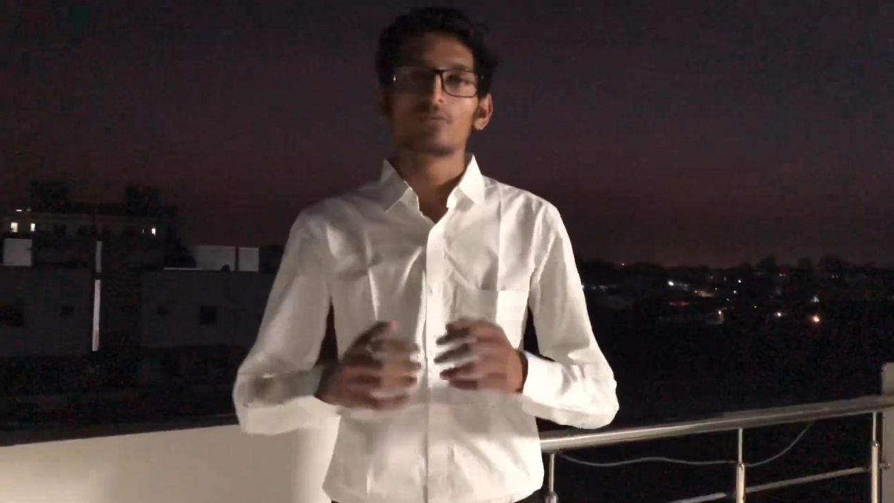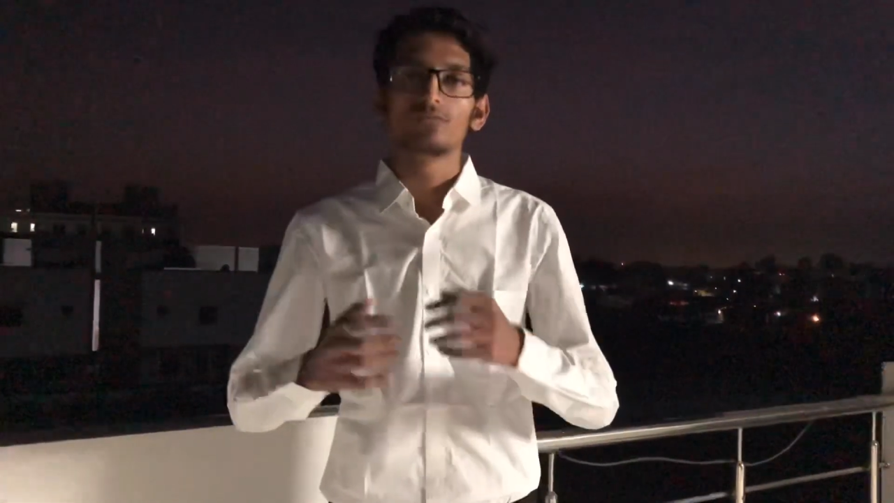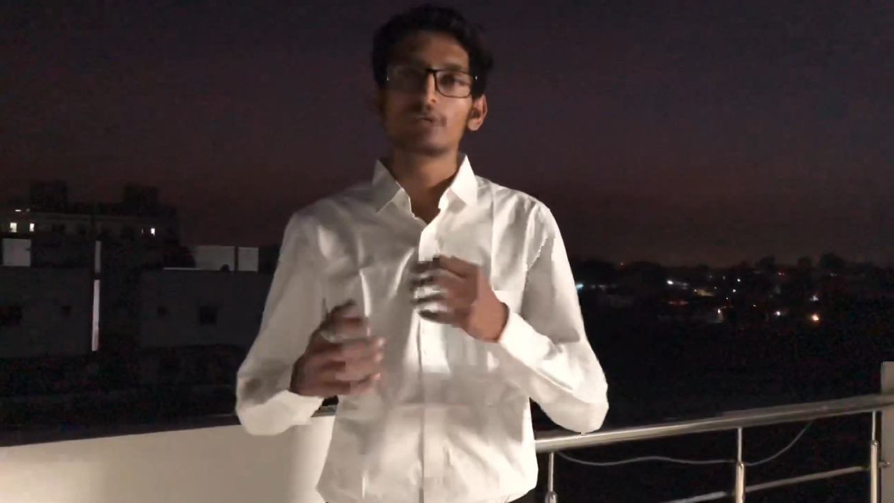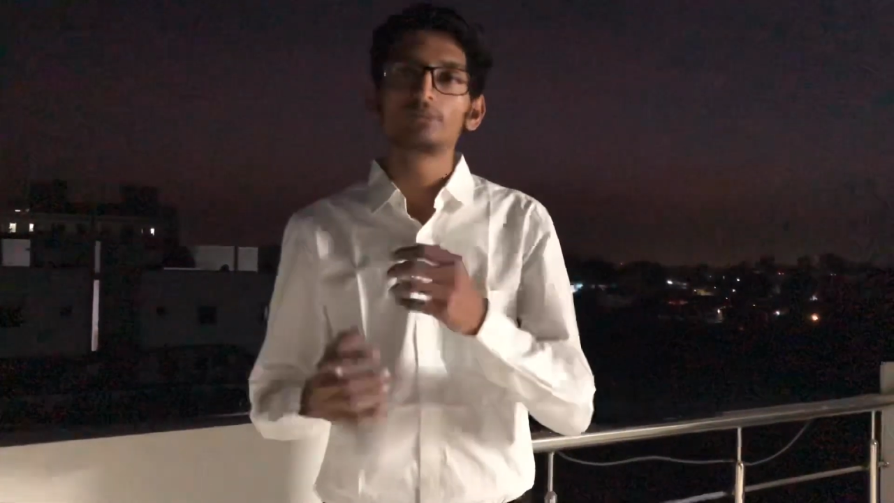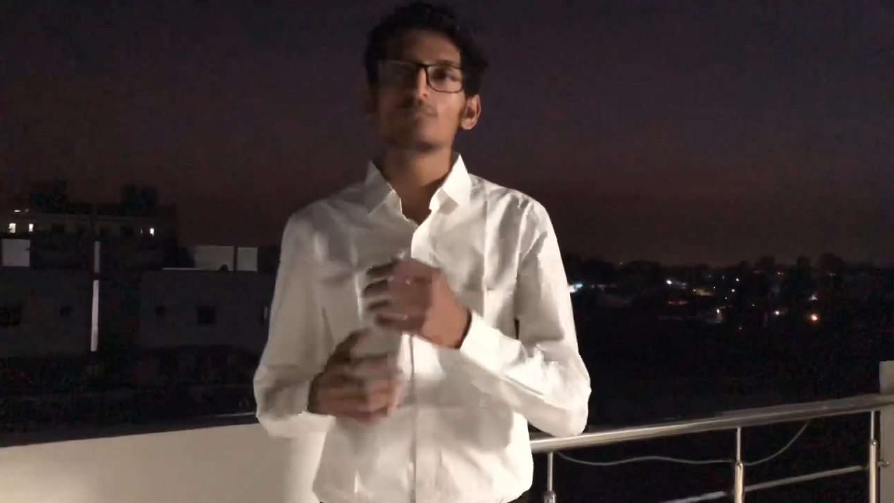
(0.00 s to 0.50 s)

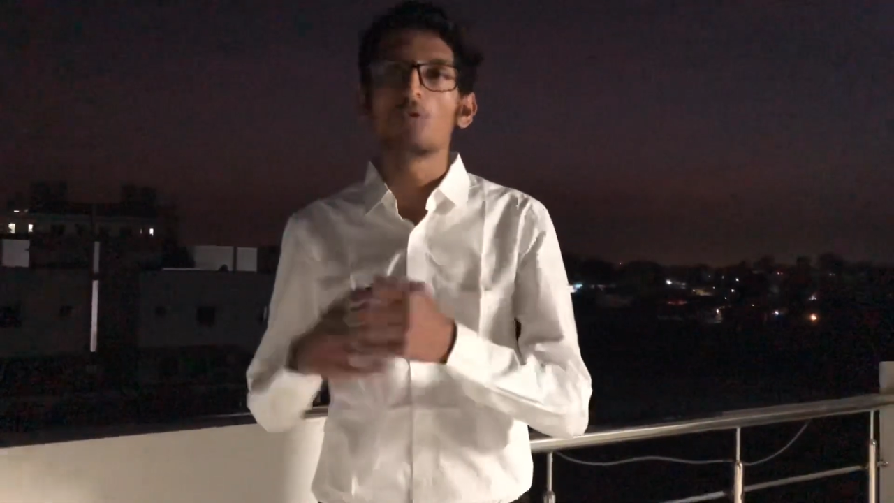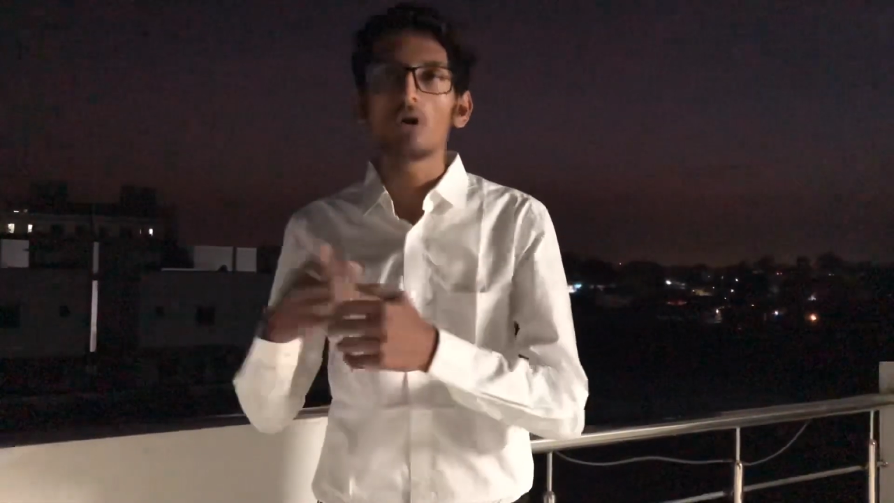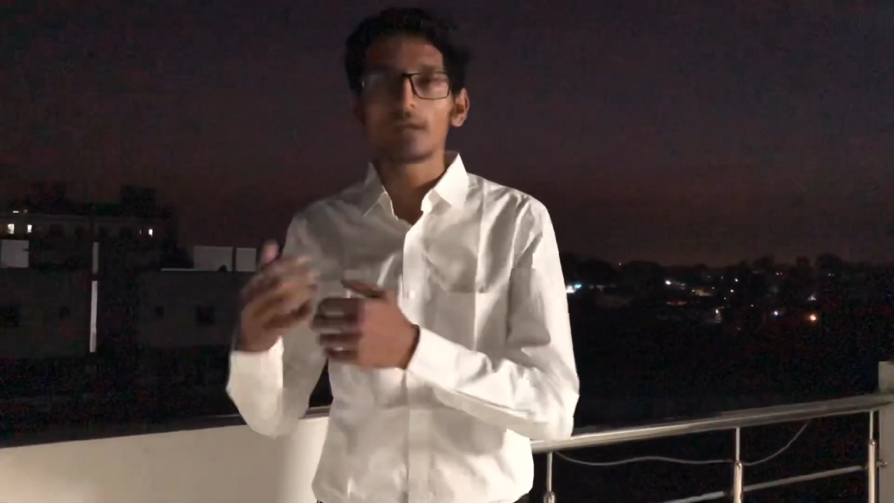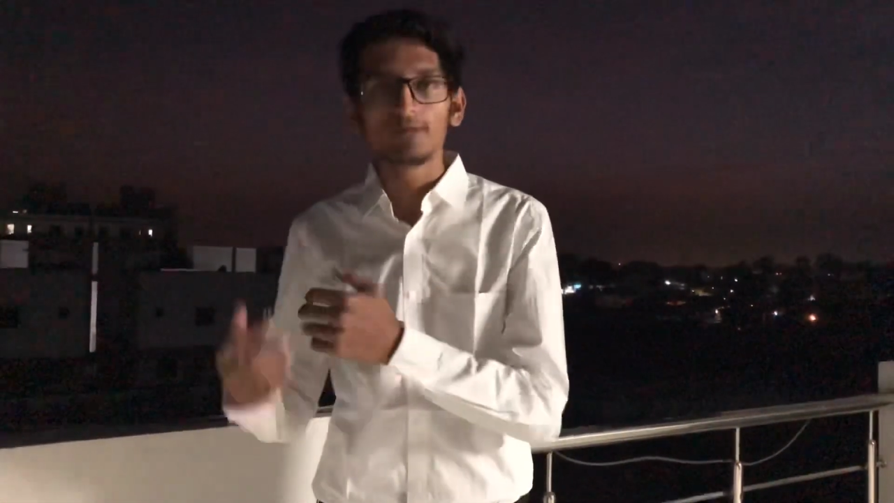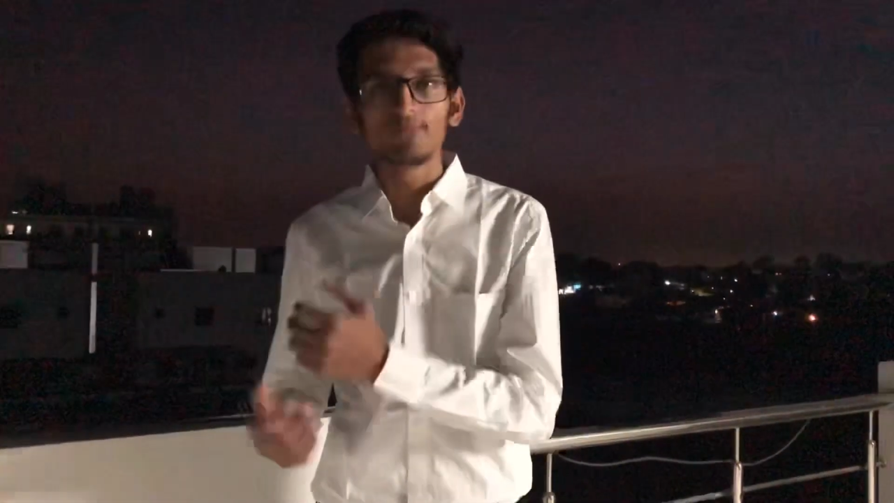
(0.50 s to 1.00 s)
is more
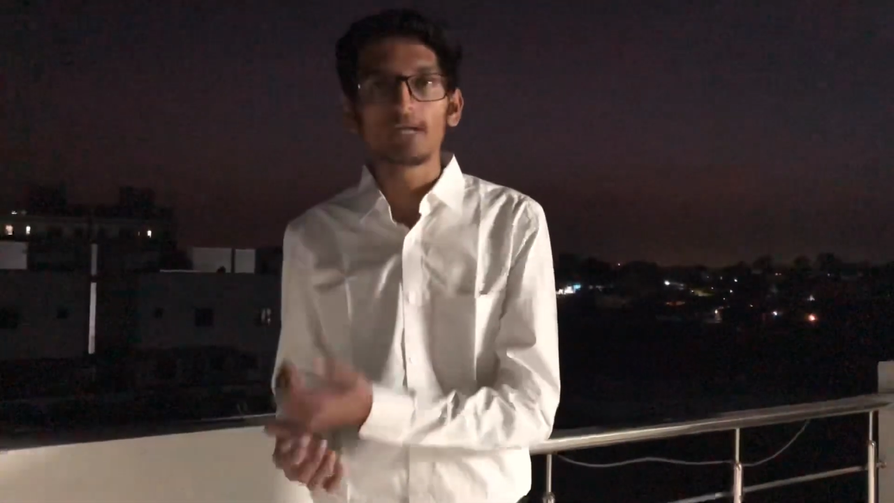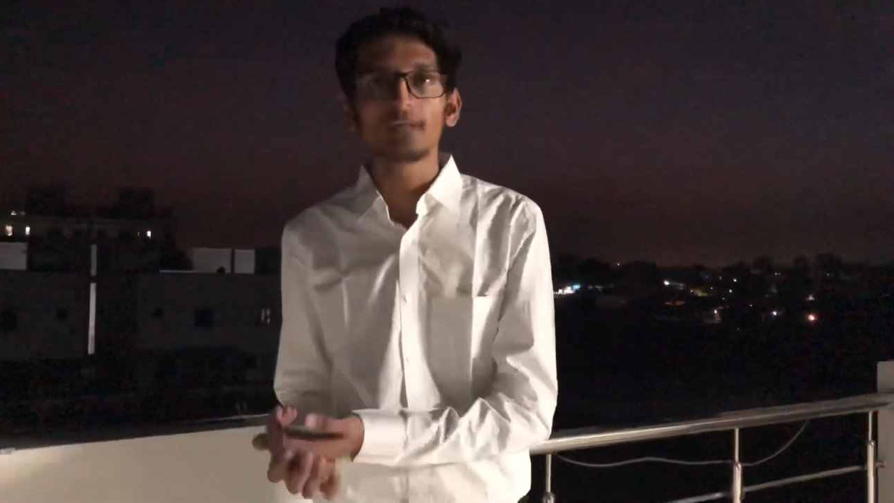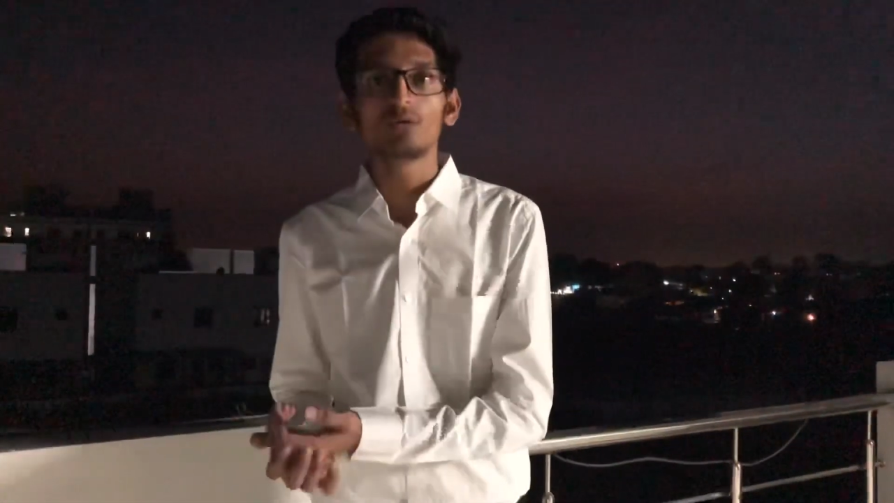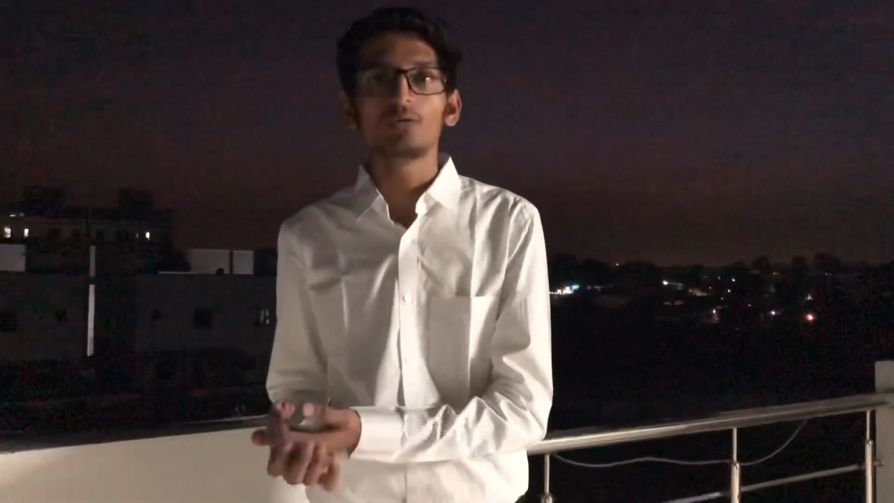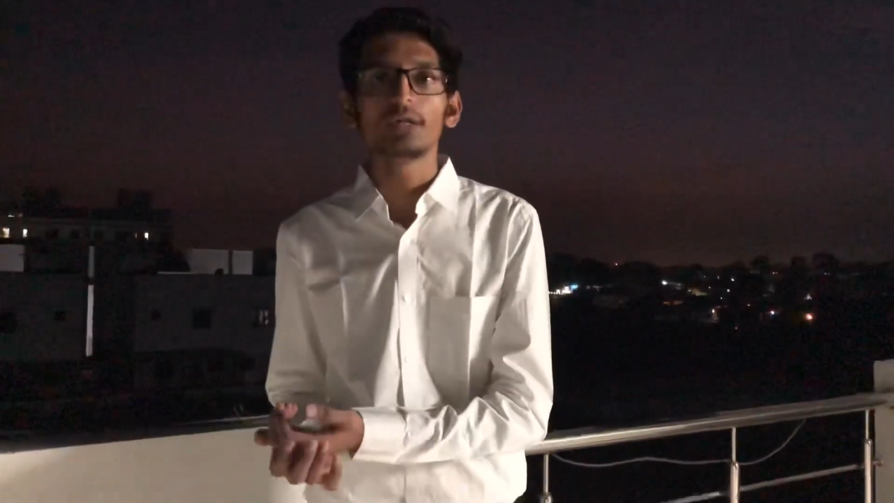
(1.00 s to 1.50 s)

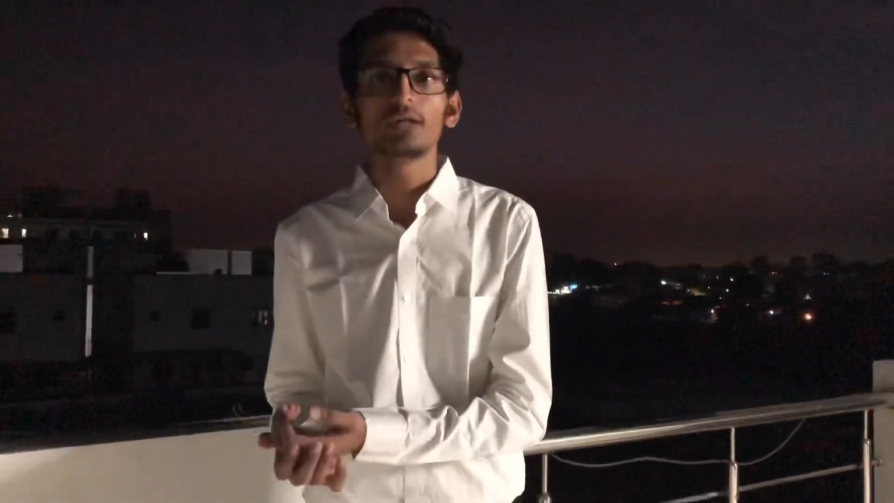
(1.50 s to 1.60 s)
effectively